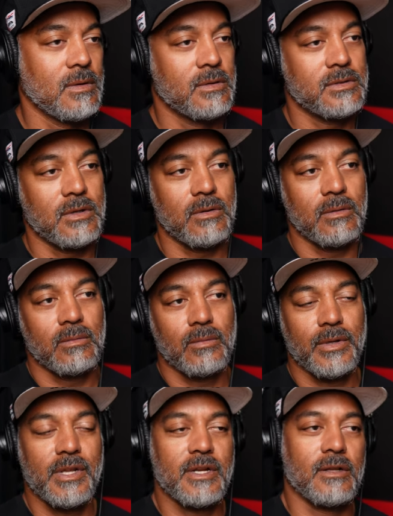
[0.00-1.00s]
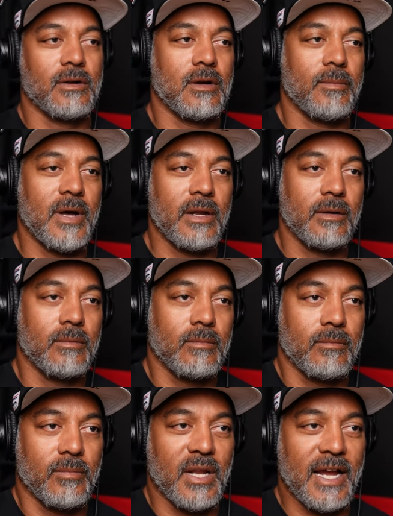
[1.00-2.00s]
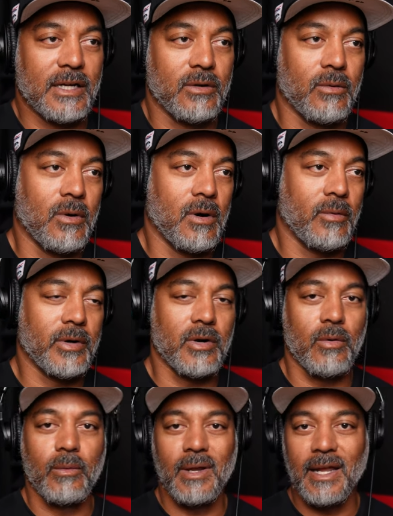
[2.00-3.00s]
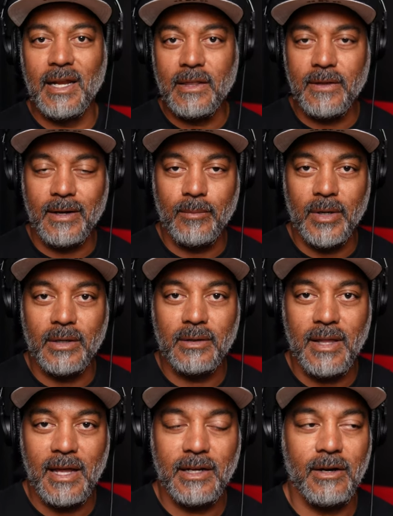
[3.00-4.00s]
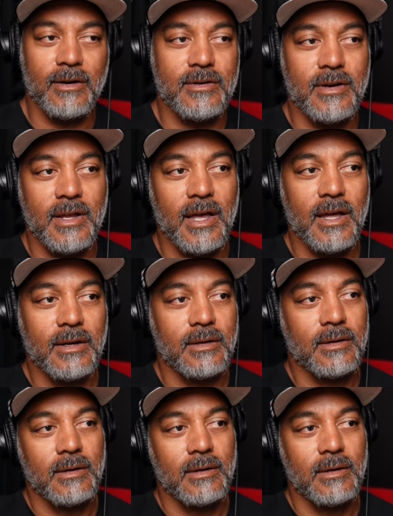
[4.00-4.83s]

So we need to learn about Black Noir. We don't know anything about that character yet.